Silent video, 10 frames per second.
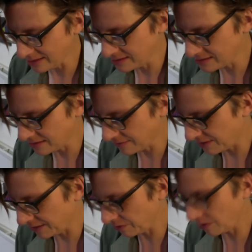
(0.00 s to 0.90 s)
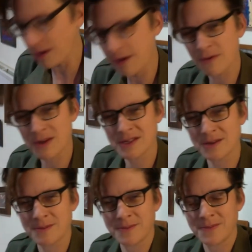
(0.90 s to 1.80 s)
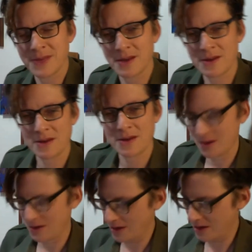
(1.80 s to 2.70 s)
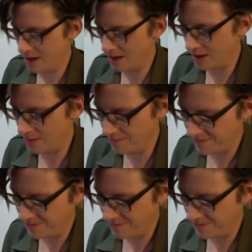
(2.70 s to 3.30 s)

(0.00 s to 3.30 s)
list of things that you've written and